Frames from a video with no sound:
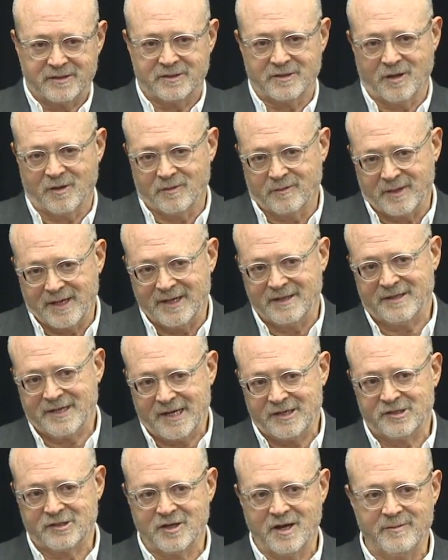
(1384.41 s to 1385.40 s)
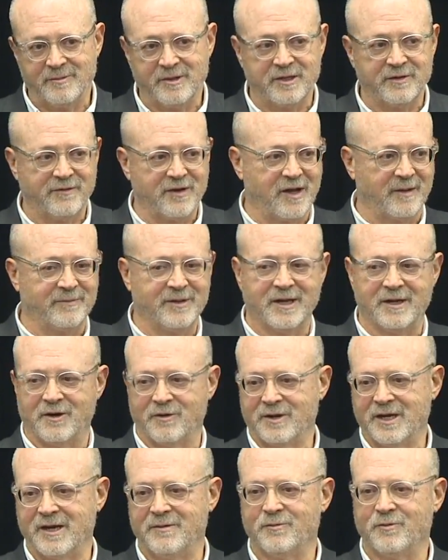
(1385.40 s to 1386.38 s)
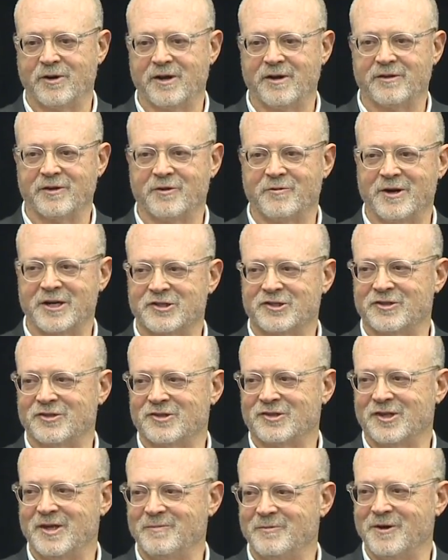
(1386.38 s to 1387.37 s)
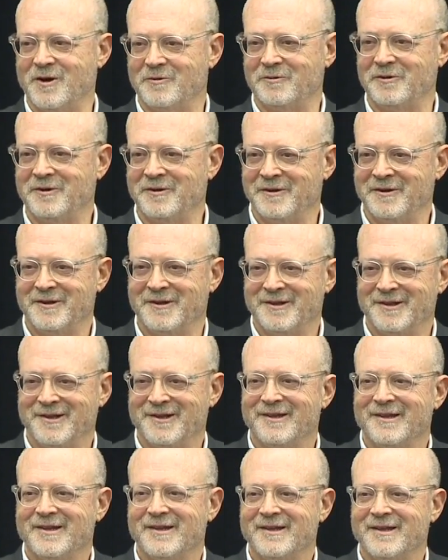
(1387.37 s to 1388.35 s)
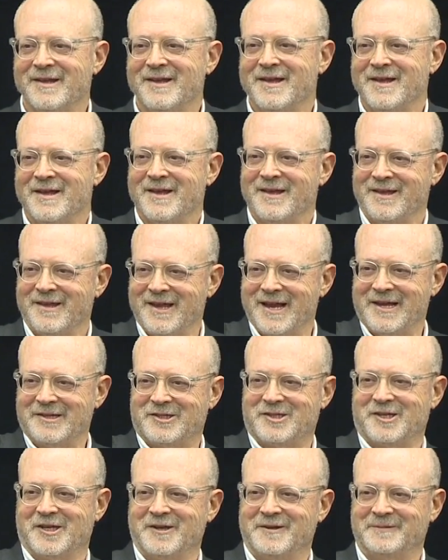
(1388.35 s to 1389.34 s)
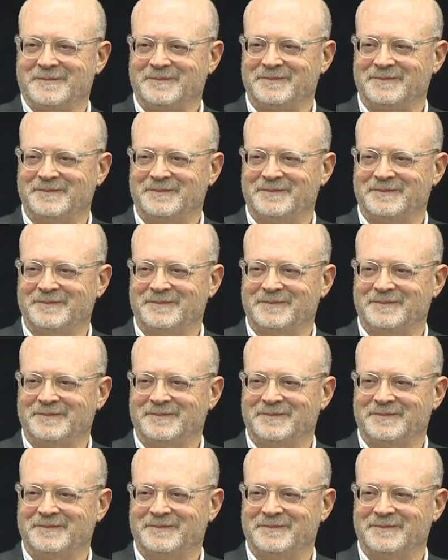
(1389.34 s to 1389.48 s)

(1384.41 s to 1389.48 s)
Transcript: So, and it takes time to develop that. Okay, what other questions? Keep going. Yes?